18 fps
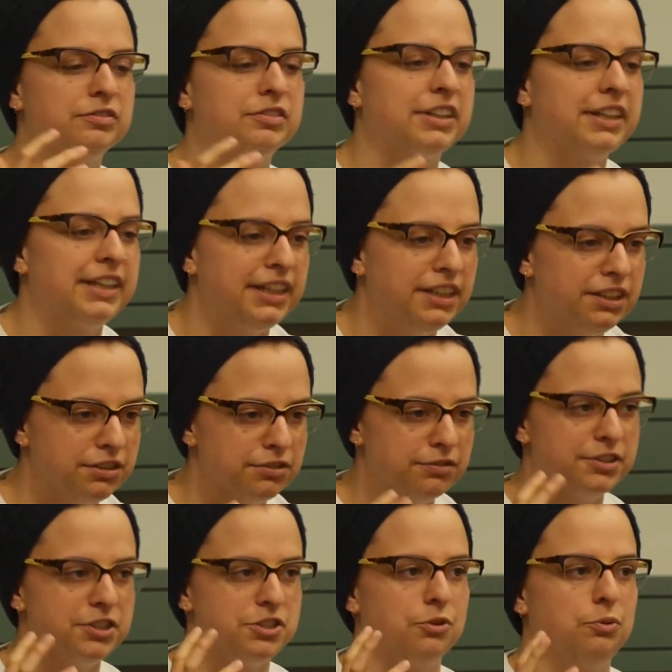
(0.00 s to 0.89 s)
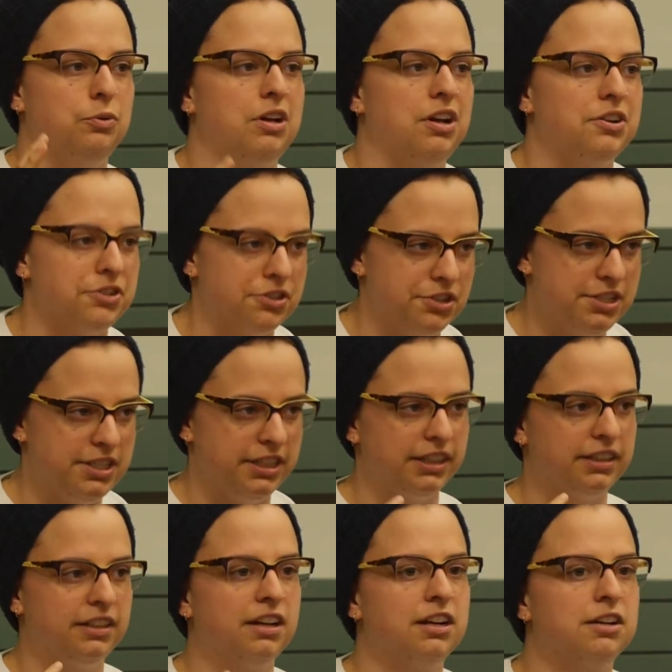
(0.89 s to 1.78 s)
and very individual
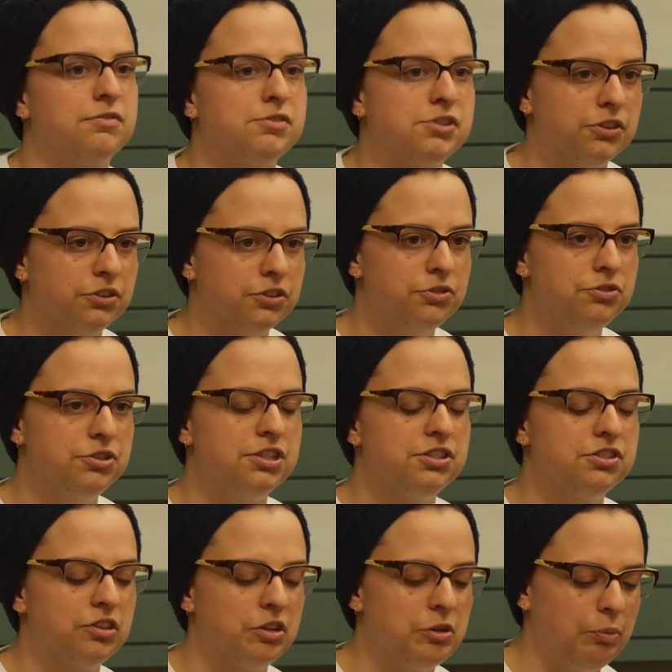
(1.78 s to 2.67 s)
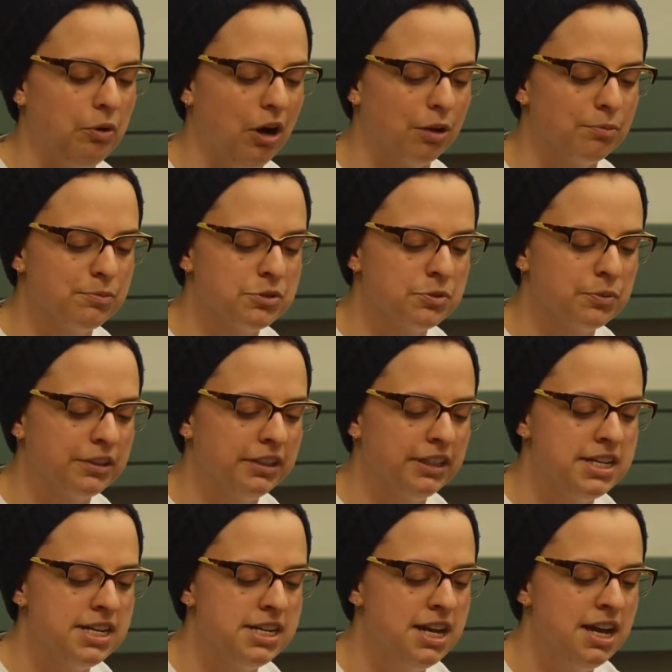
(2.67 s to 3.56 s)
understanding of solutions to the problems we're
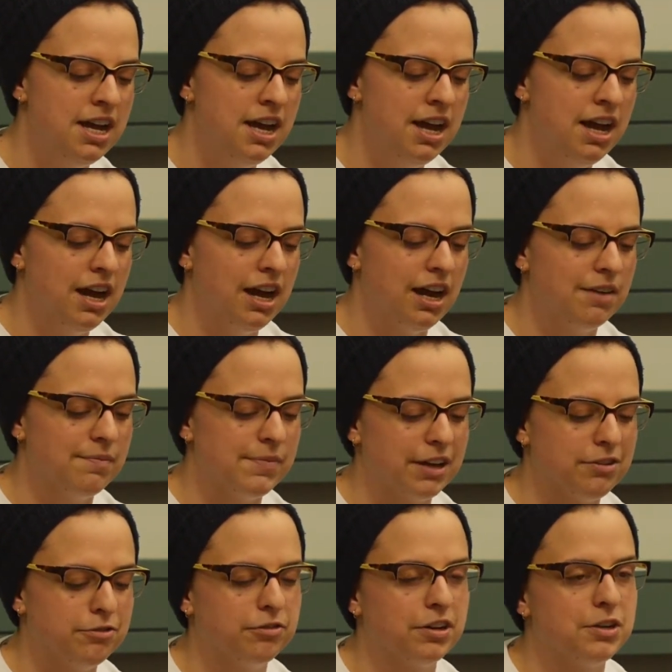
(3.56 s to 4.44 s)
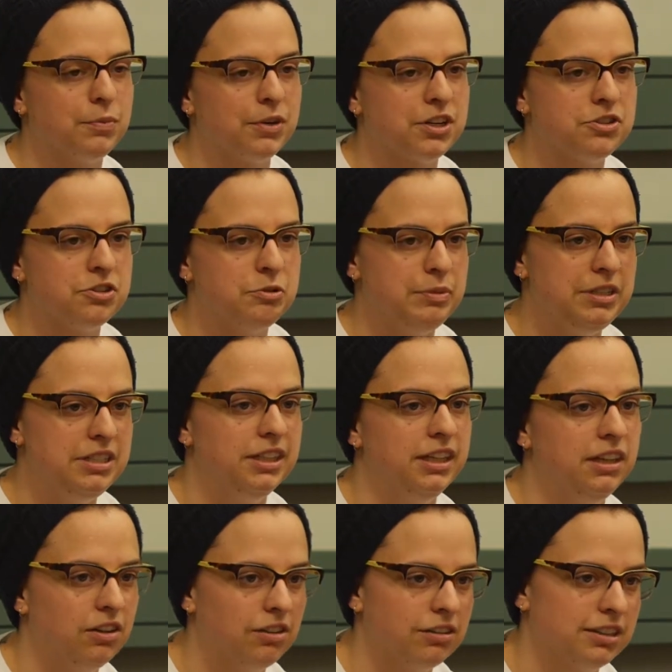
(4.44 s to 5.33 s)
in. Um, that framework should be
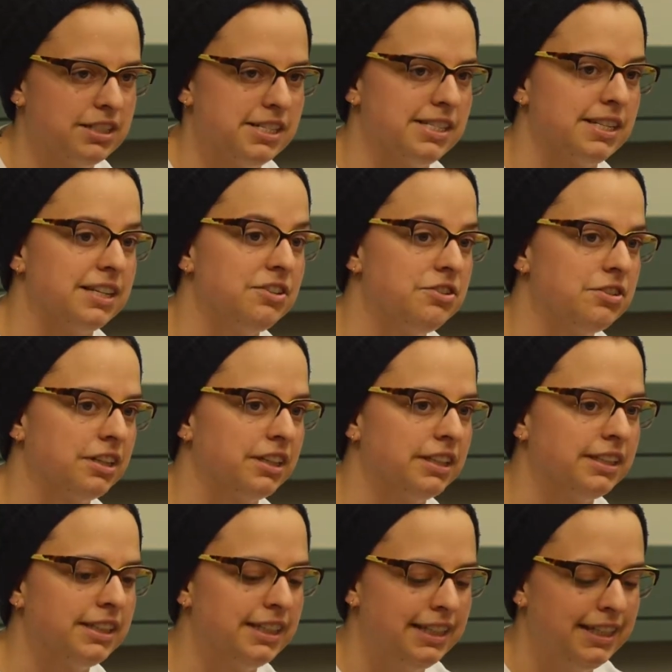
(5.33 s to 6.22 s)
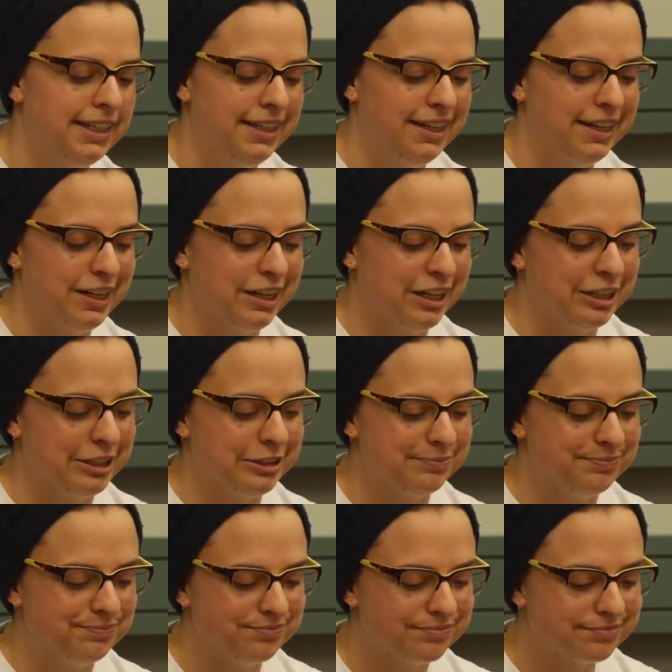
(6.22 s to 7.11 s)
decolonization.
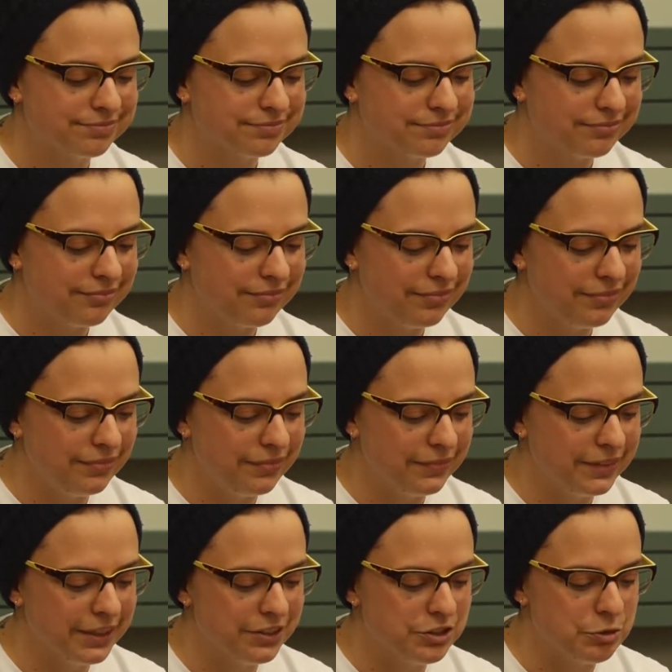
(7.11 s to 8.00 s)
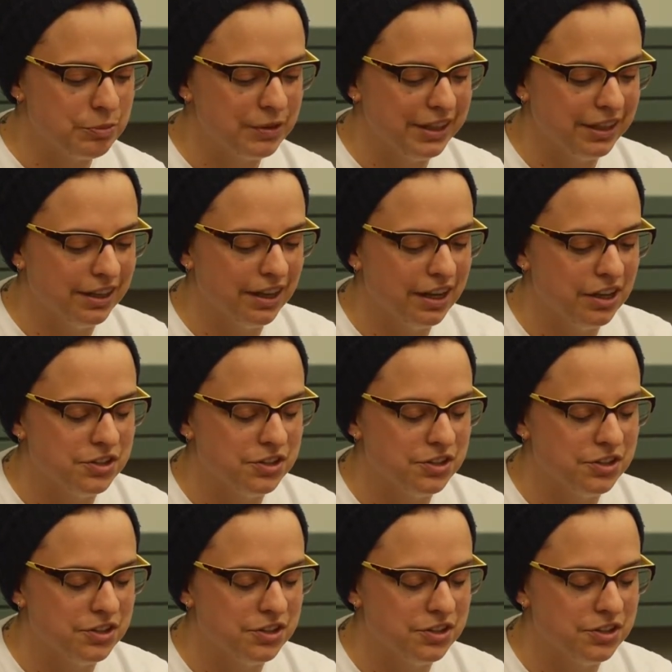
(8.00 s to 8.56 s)
Um, it should be